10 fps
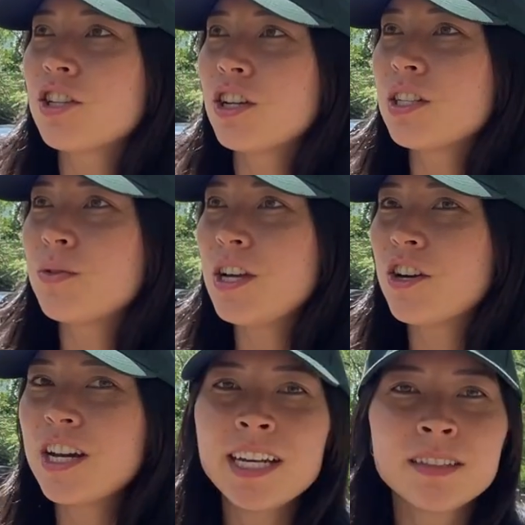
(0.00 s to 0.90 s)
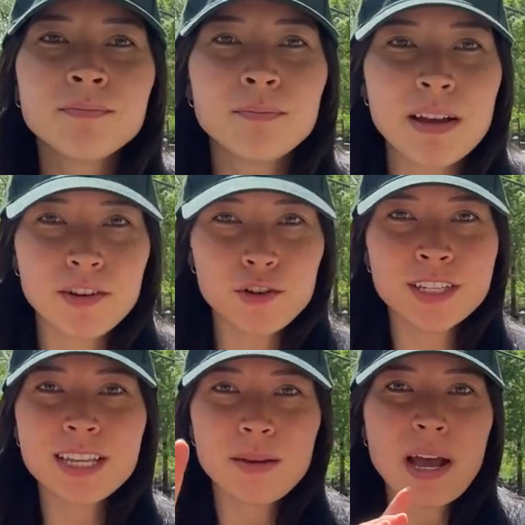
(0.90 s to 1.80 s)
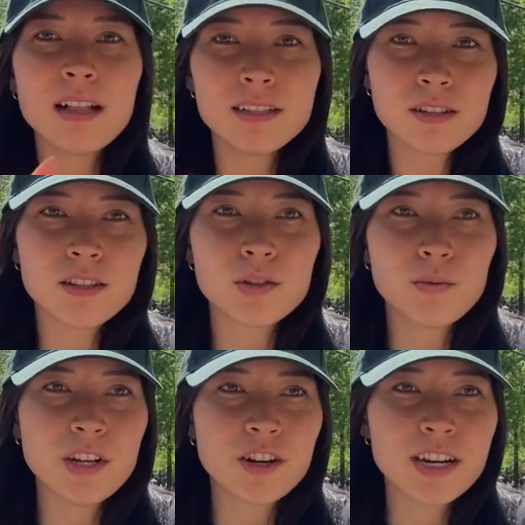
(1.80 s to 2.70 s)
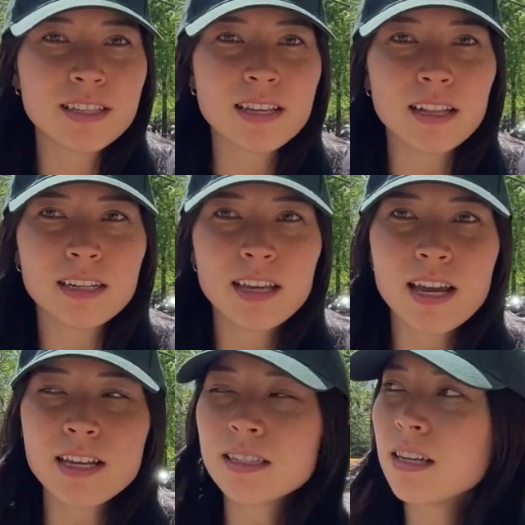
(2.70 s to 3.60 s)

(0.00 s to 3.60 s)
got a sweet green. My phone is like balanced on a sweet green salad case.